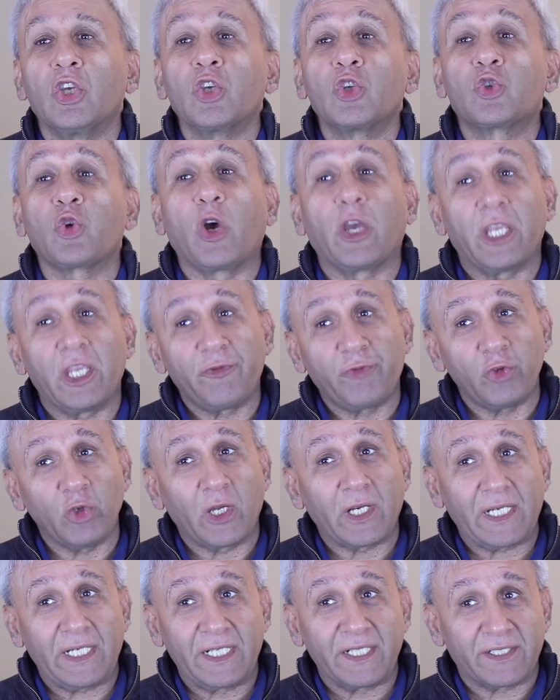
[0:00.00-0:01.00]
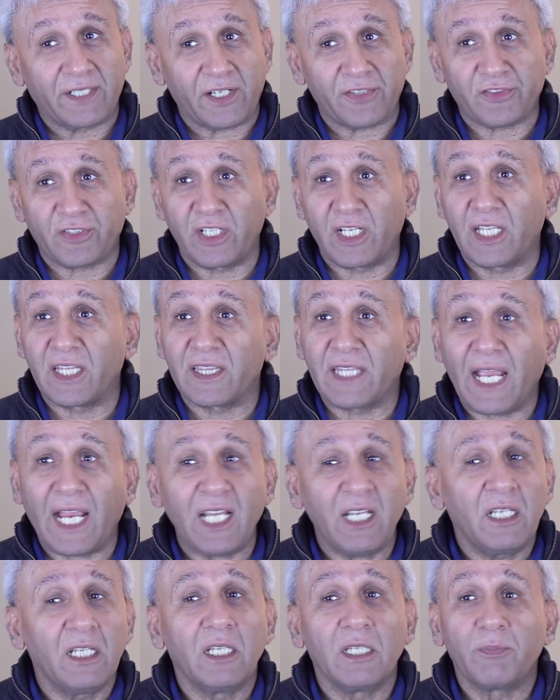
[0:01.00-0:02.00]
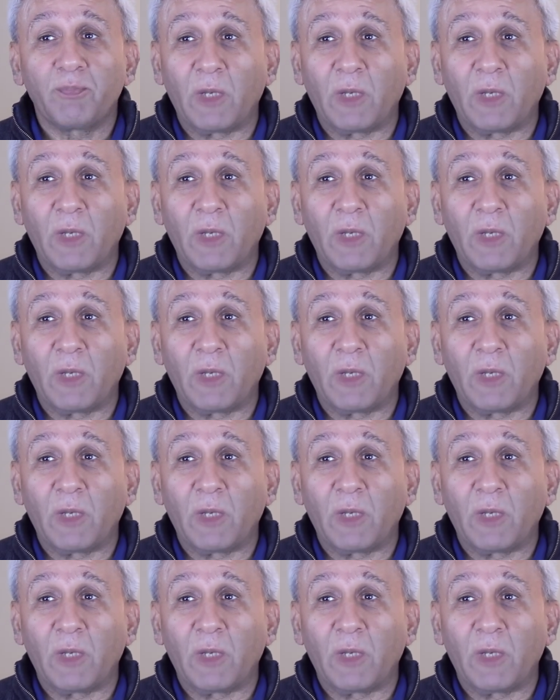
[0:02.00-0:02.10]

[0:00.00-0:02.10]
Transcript: So if you are interested in that,